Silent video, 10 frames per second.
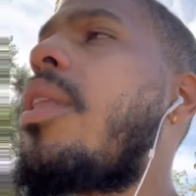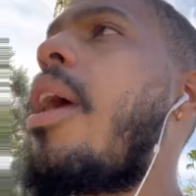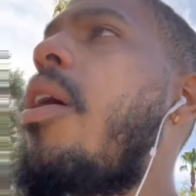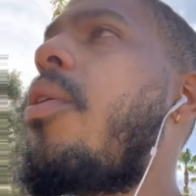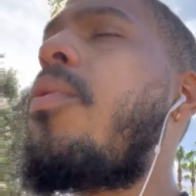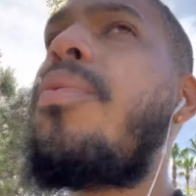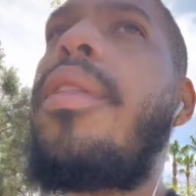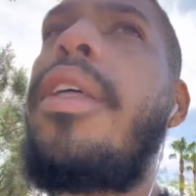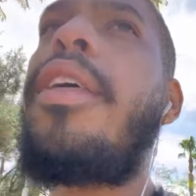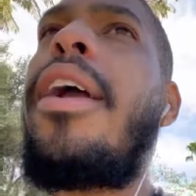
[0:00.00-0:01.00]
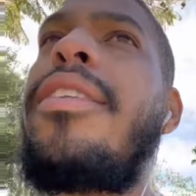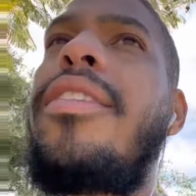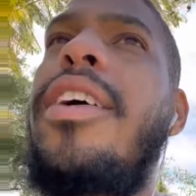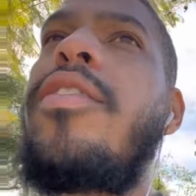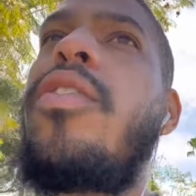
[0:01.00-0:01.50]
the hell their
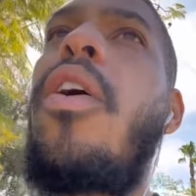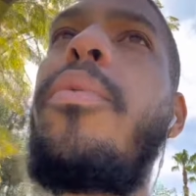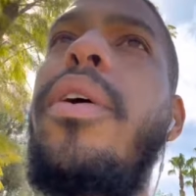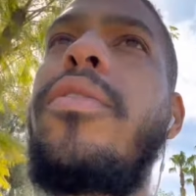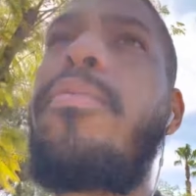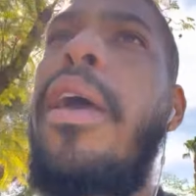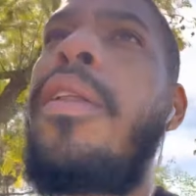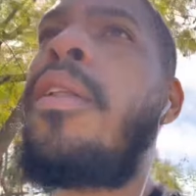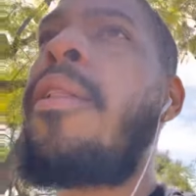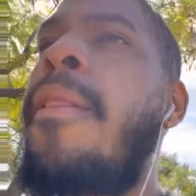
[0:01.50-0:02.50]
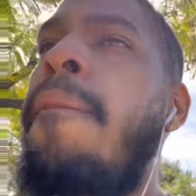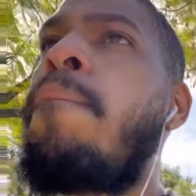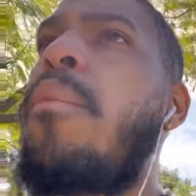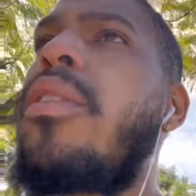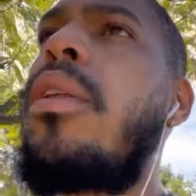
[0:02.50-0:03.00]
intents are with us, man. But the